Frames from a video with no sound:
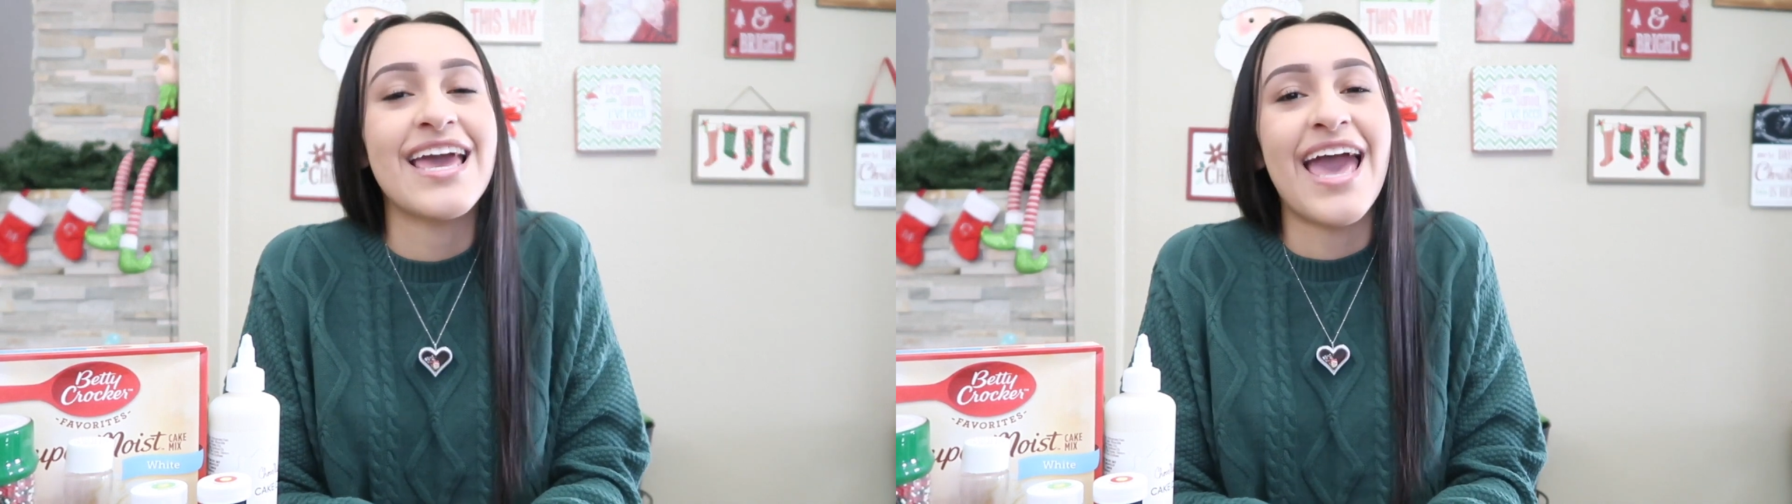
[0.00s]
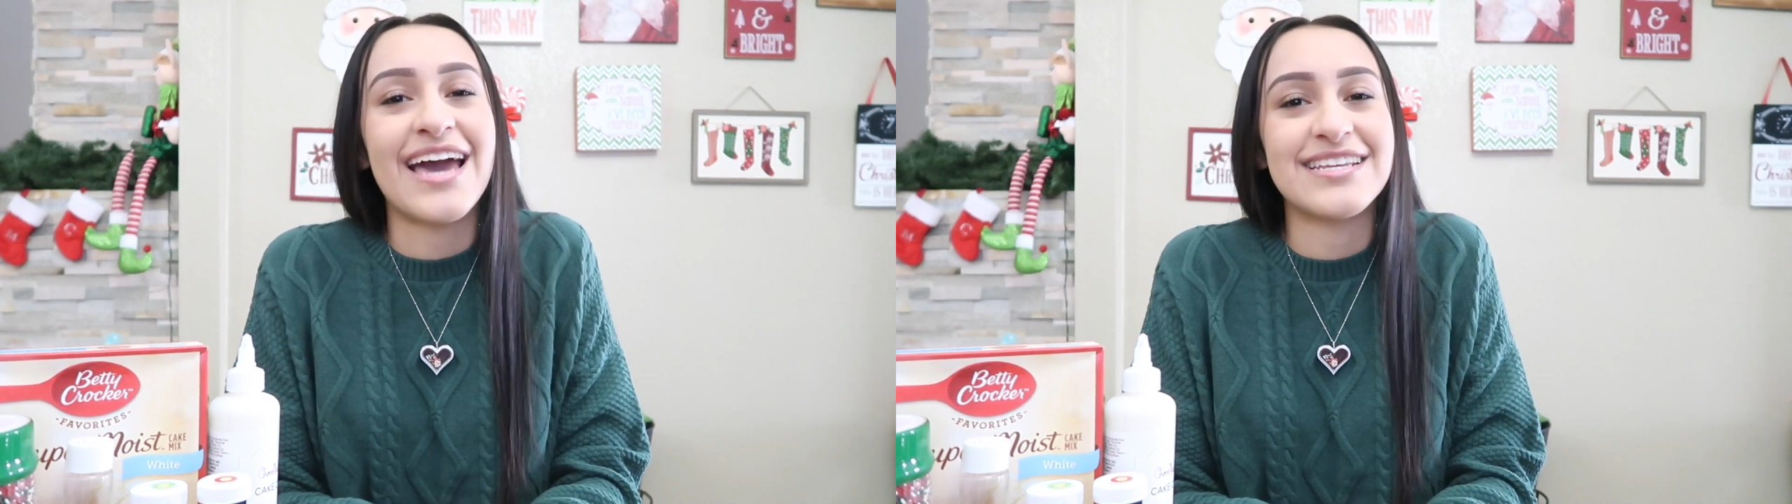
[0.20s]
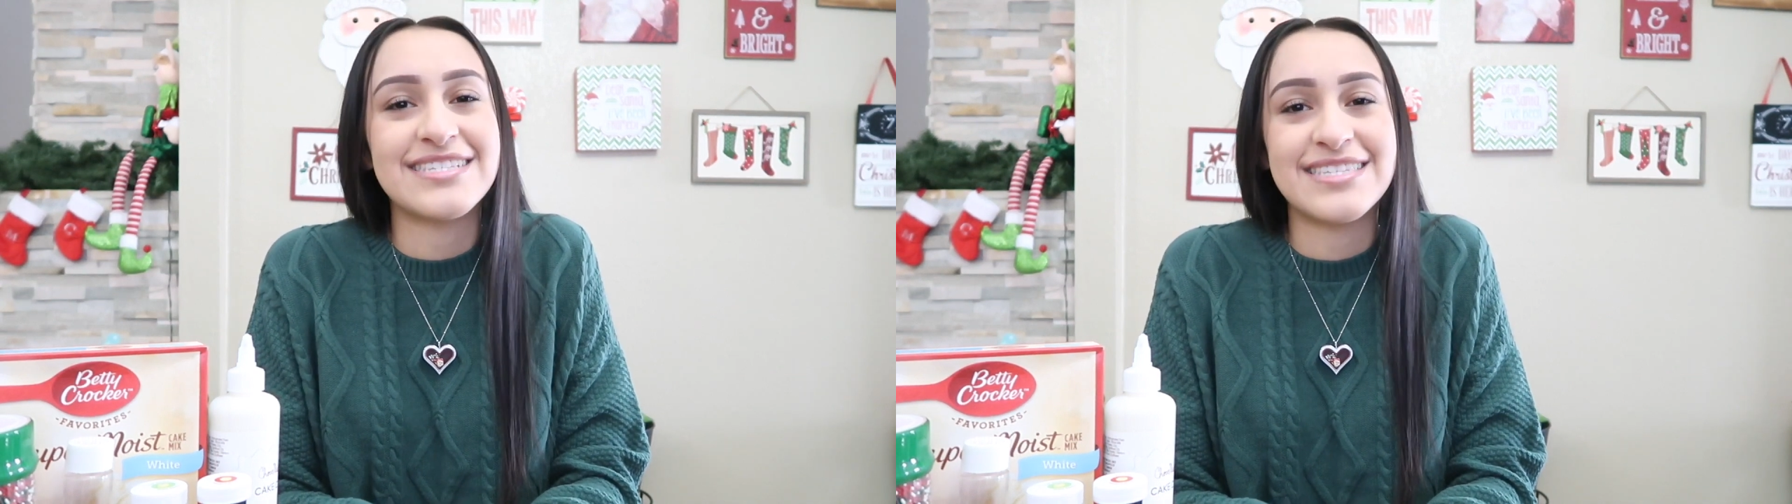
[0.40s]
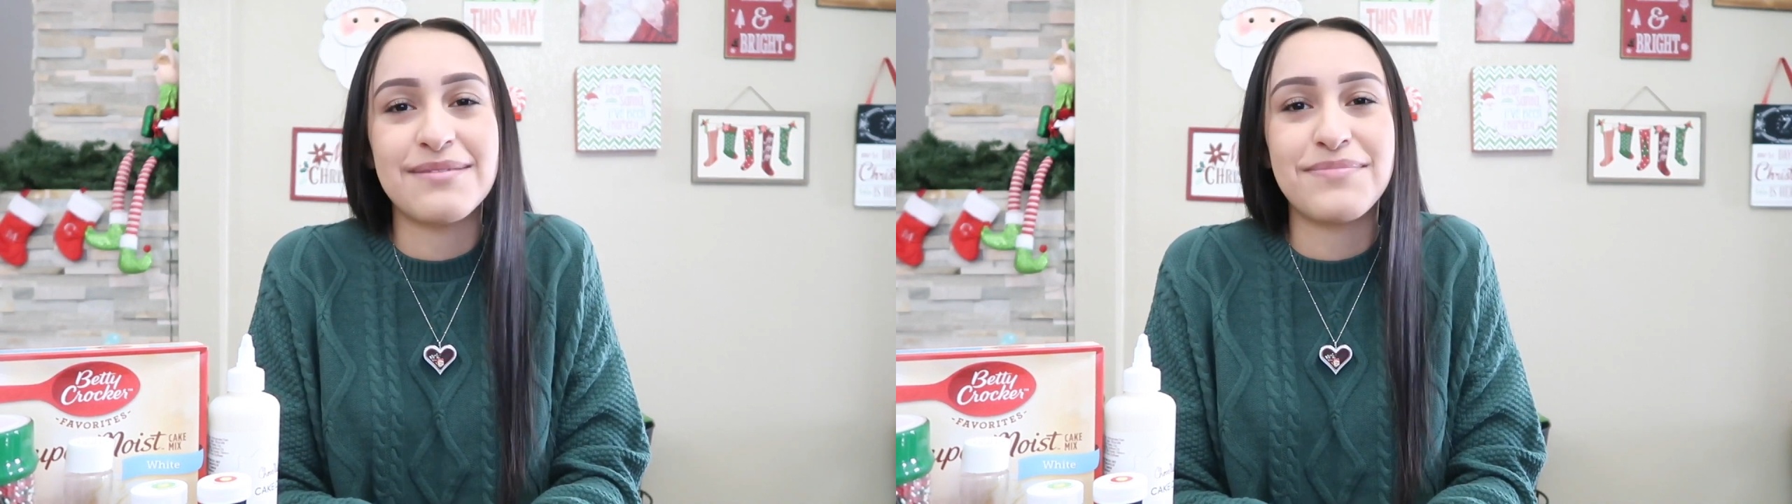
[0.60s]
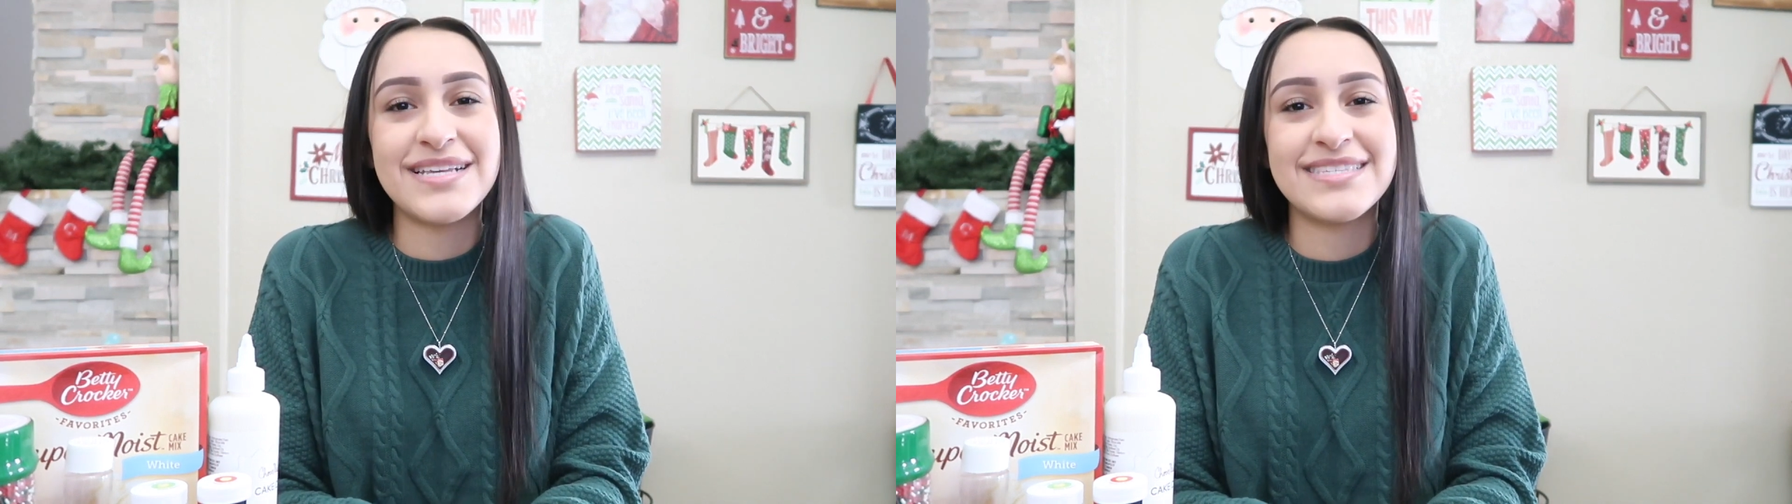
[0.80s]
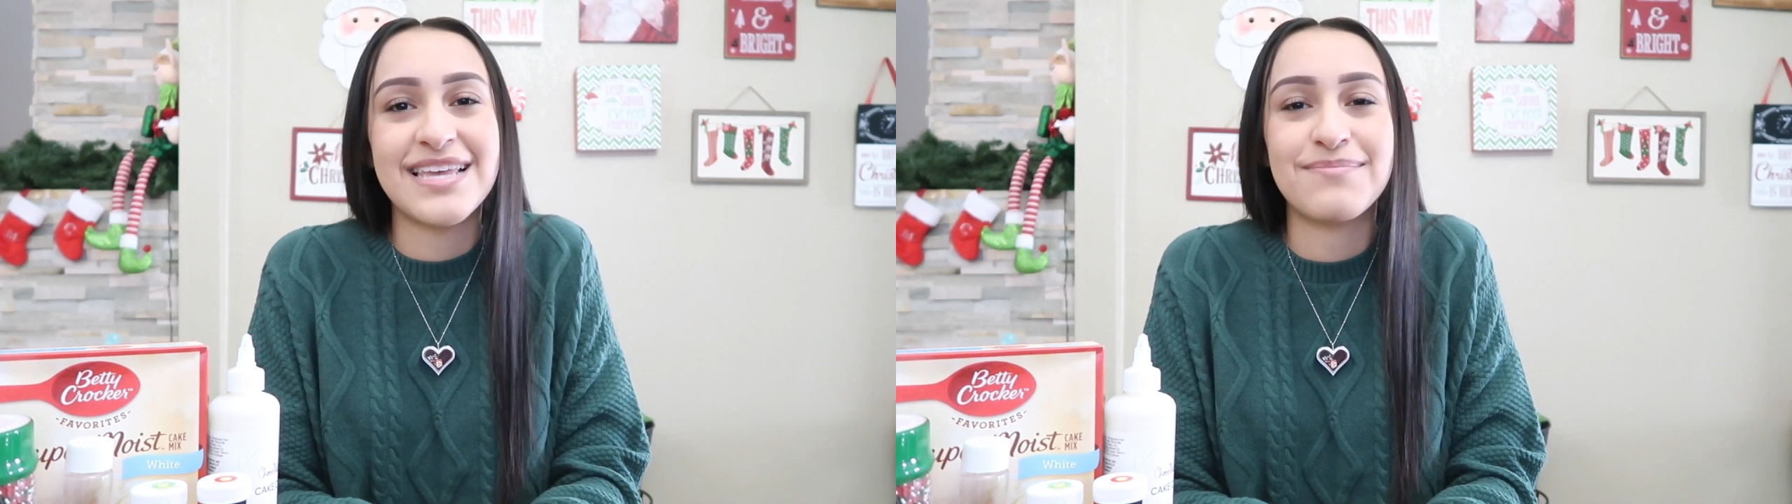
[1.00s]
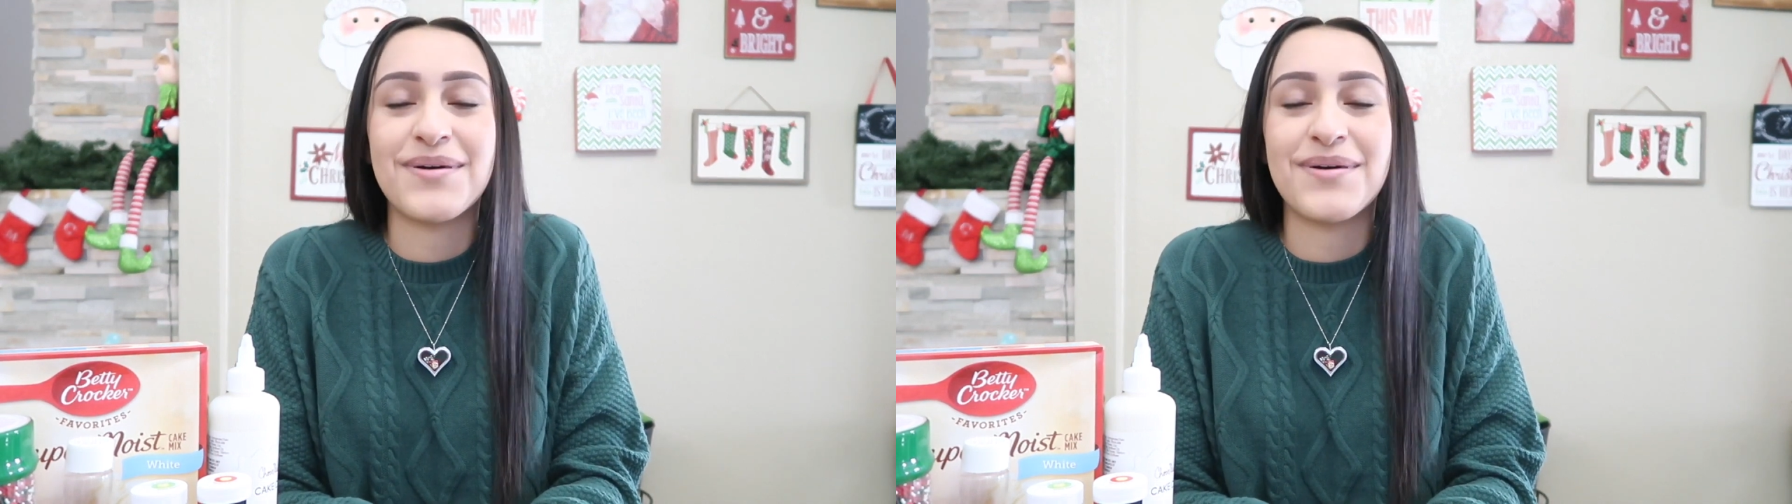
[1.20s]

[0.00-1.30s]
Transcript: and a step-by-step